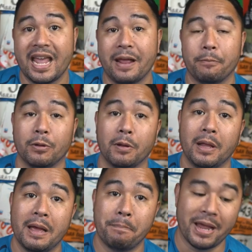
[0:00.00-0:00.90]
it
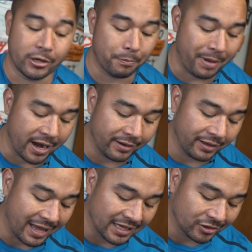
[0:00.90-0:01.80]
will make your battery
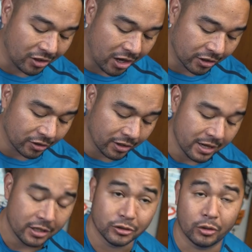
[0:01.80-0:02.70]
last longer.
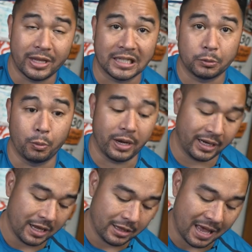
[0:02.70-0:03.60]
So that's
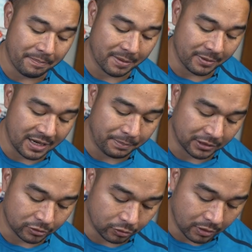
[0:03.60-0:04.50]
what that memory in
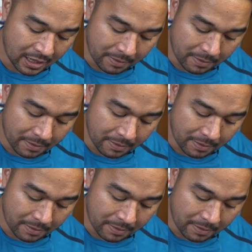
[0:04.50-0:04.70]
pixel